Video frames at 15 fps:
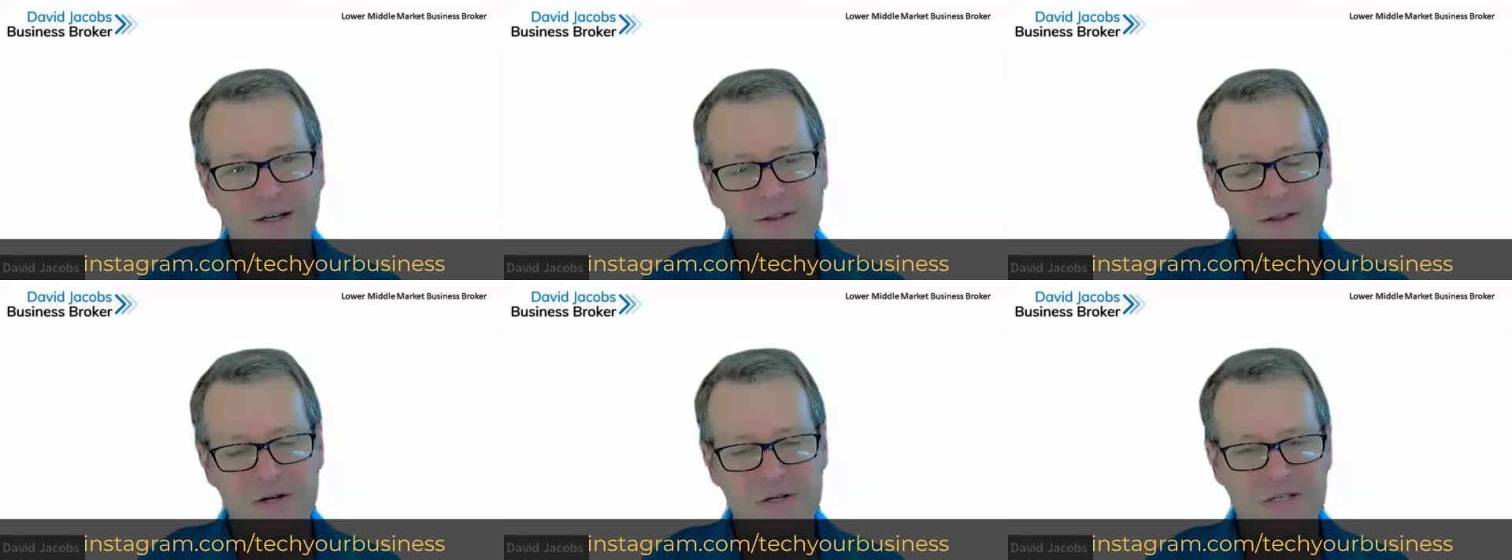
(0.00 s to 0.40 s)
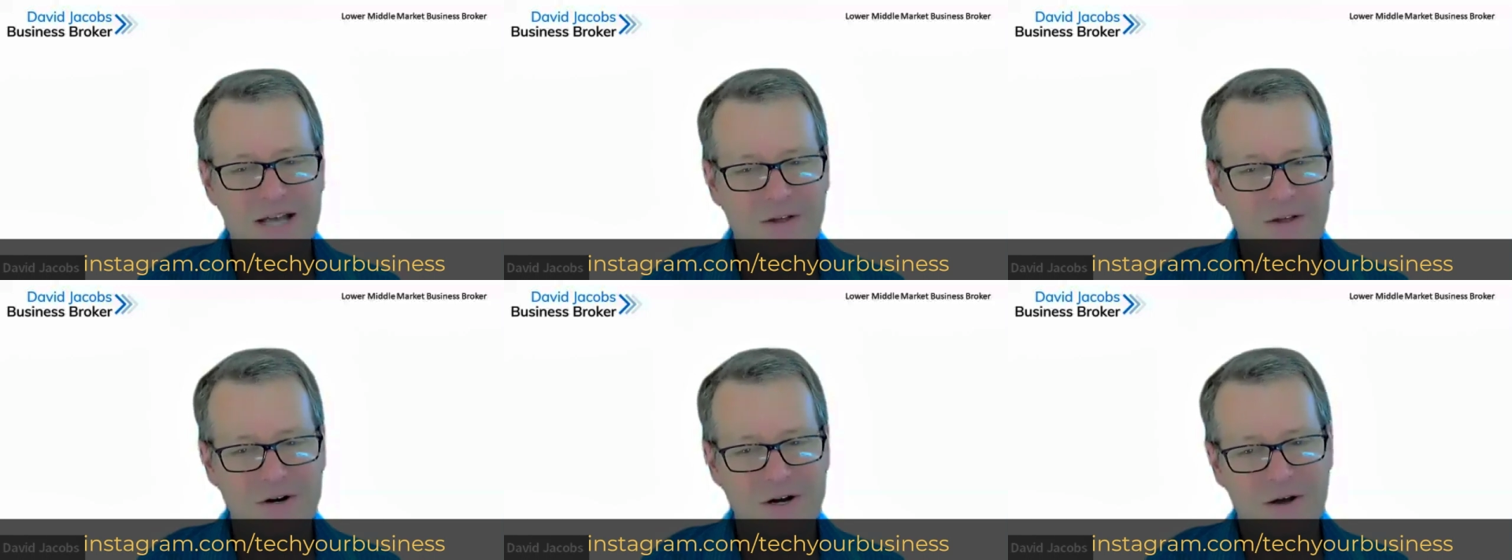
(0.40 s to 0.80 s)
There's
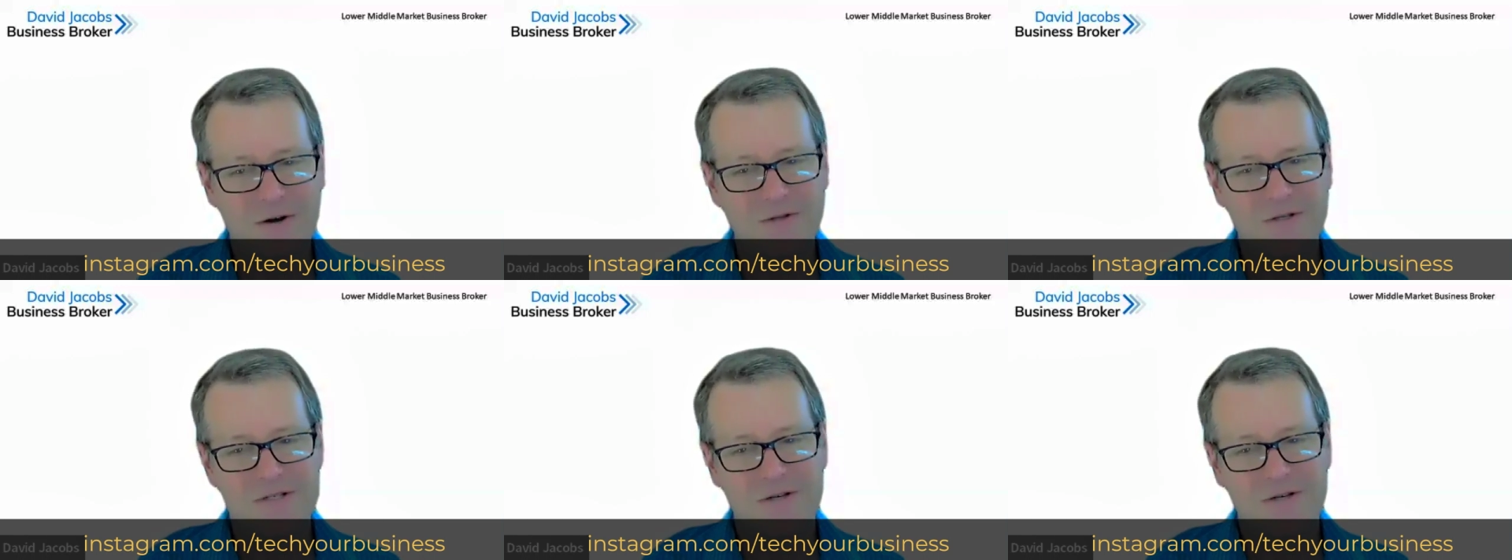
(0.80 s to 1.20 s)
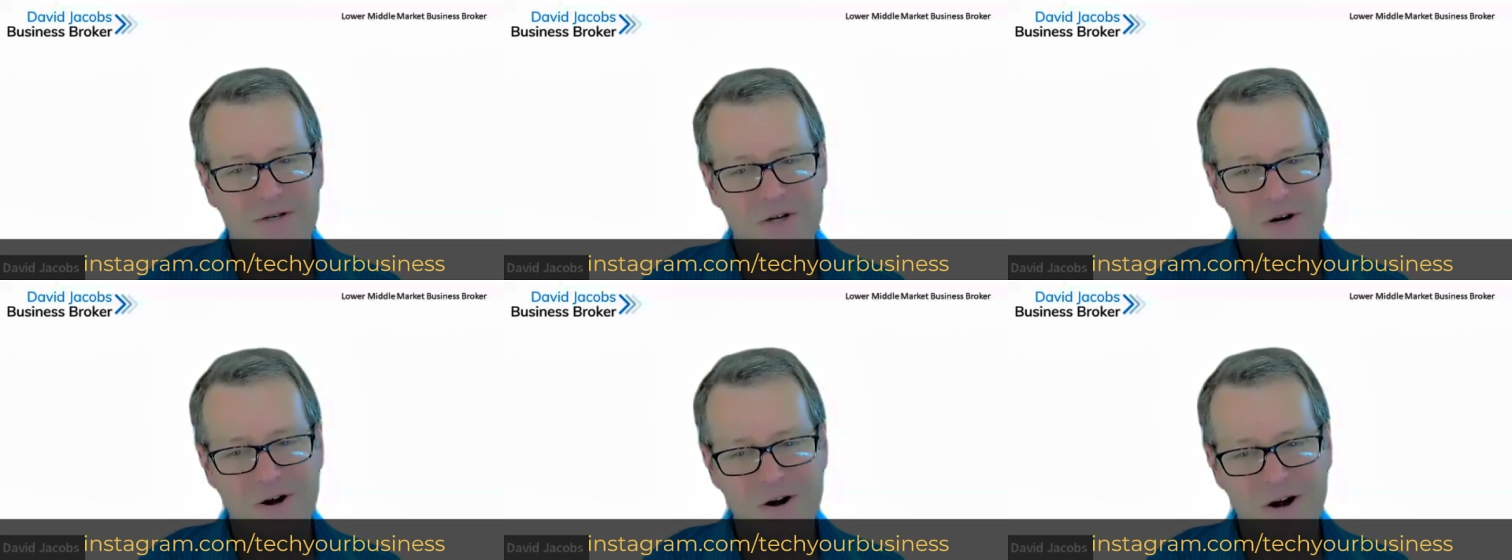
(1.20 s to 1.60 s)
seller notes, there's
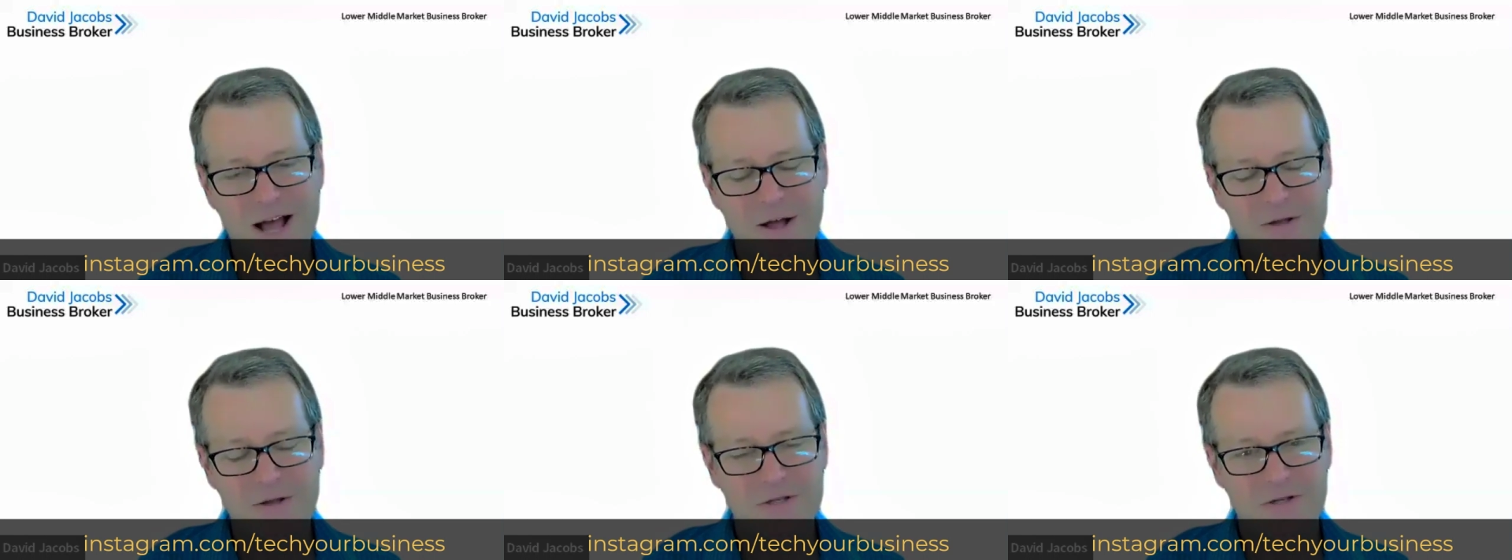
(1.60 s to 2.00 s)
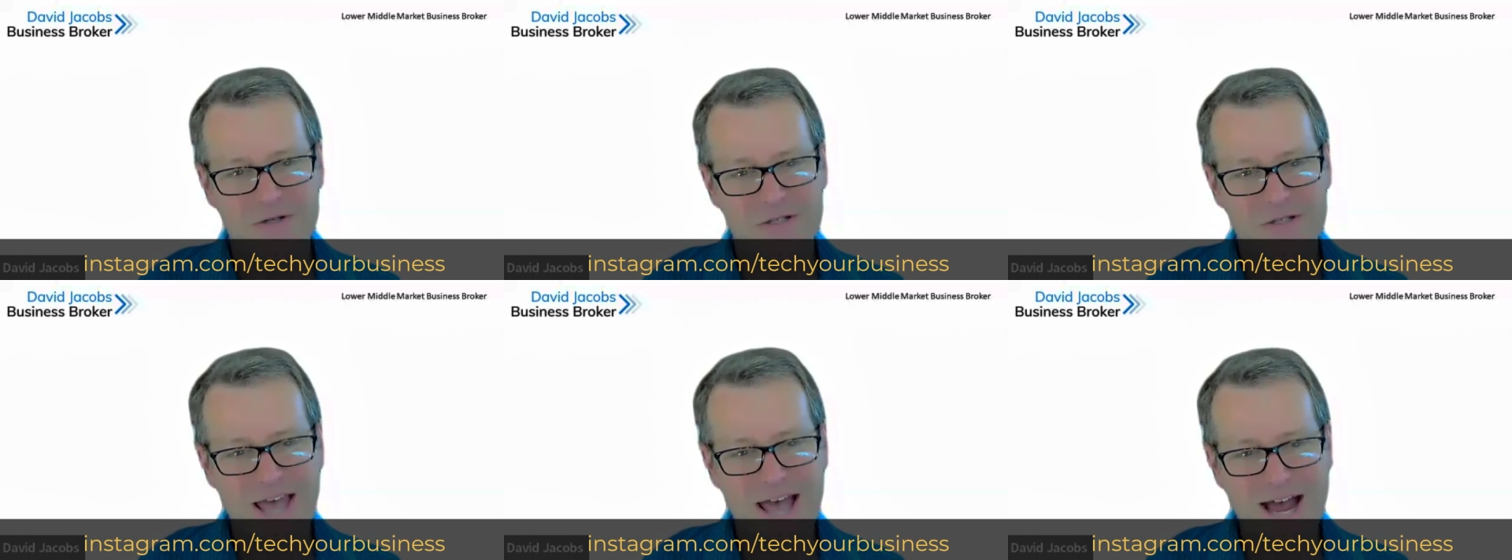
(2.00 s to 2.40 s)
earnouts,
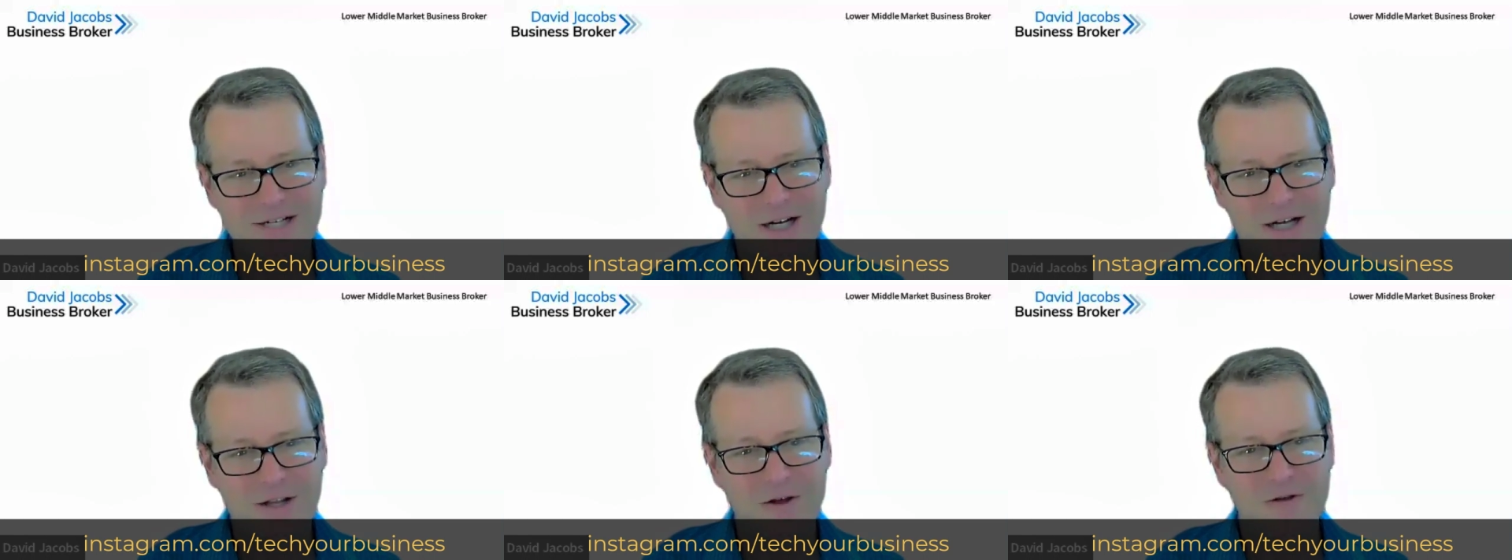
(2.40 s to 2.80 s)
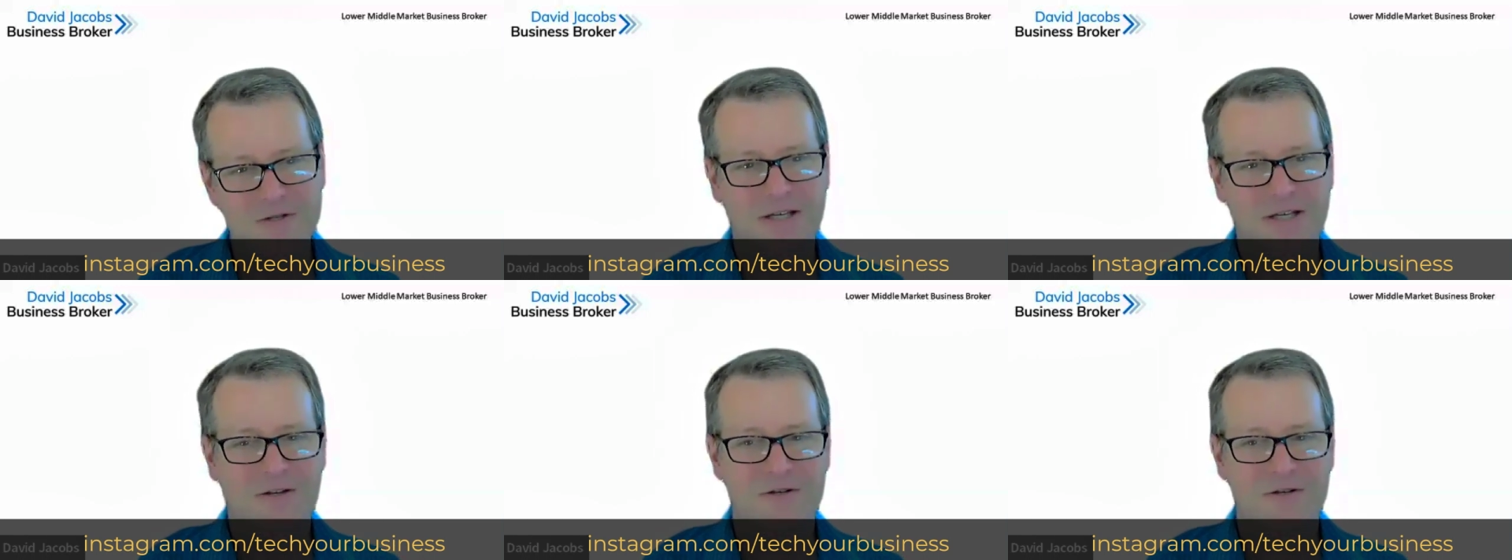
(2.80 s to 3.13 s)
there's cash at closing,